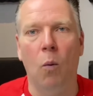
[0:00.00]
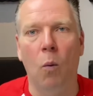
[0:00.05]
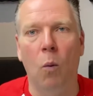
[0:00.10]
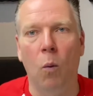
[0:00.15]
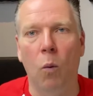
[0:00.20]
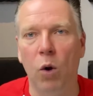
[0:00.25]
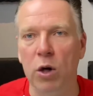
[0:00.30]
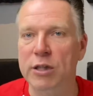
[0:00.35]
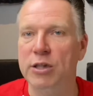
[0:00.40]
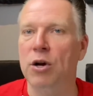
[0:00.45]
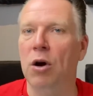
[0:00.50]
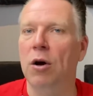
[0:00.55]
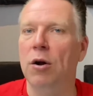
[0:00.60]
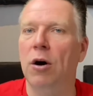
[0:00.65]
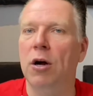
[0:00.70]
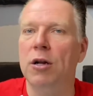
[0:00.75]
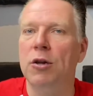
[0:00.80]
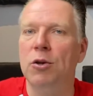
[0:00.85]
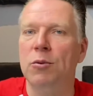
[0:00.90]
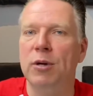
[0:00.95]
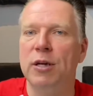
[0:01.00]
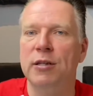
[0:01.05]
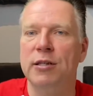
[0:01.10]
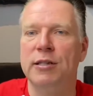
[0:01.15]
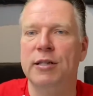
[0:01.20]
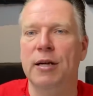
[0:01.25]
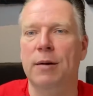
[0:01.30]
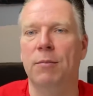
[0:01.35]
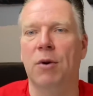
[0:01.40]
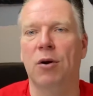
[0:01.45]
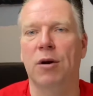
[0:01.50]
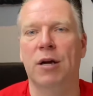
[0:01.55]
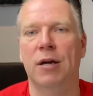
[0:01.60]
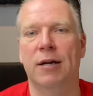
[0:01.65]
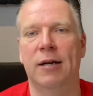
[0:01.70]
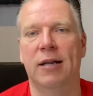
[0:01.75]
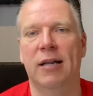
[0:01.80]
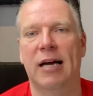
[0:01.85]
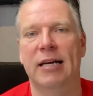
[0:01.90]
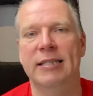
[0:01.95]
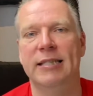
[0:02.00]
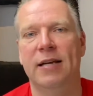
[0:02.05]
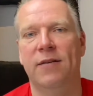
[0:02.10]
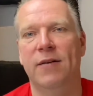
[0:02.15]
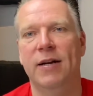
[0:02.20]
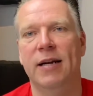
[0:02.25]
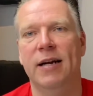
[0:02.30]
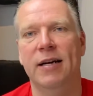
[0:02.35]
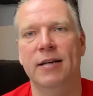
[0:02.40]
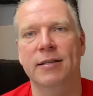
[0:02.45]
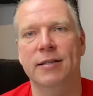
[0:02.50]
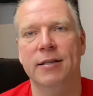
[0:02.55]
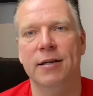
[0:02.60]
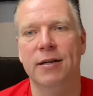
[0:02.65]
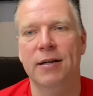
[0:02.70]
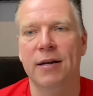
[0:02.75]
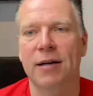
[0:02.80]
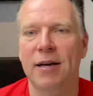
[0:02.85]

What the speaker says: What's gone on in the real estate market in the last 7 days?